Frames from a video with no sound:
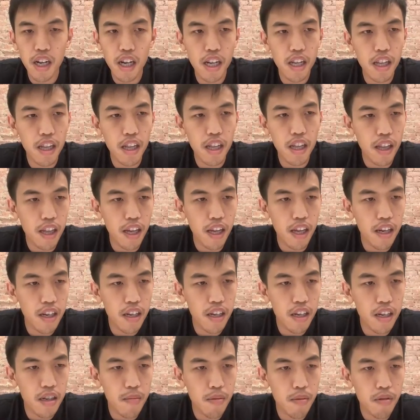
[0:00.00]
And
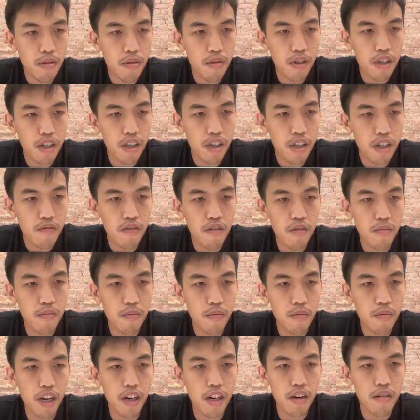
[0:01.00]
then deploying a warp
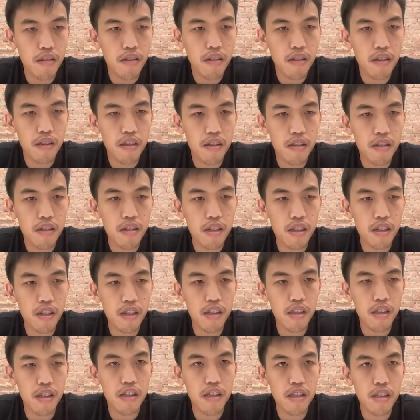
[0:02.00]
route
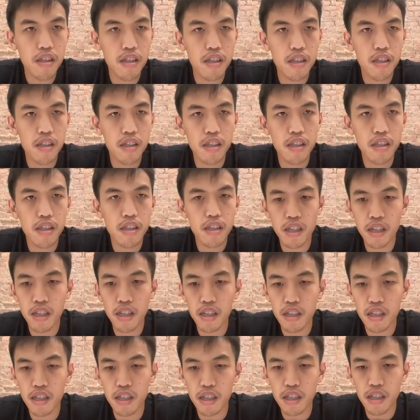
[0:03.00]
is
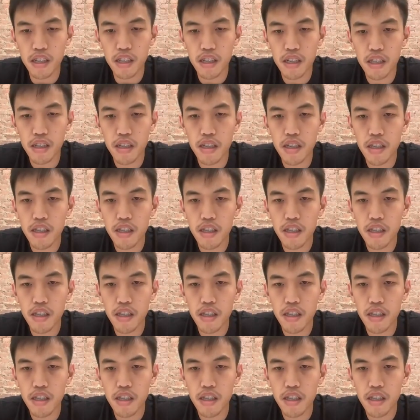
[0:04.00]
here.